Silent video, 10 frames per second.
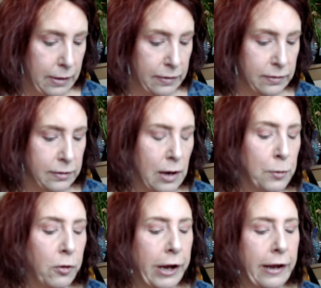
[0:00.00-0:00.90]

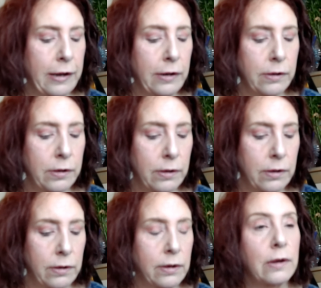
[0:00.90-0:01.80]
Summer Heat
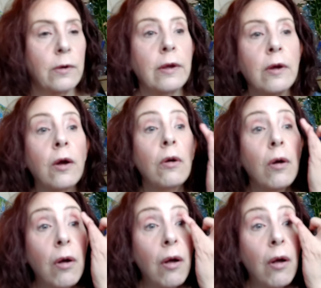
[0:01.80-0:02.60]
down here.